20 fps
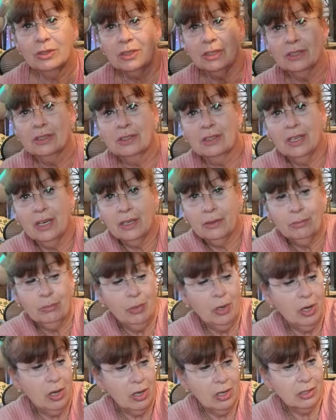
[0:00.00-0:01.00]
It's got
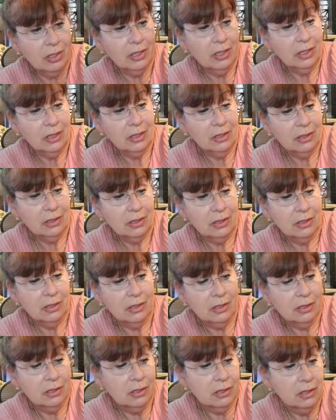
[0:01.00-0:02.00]

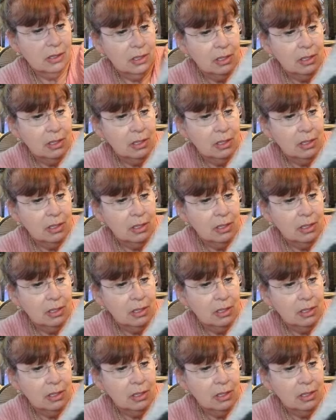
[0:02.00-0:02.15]
pockets.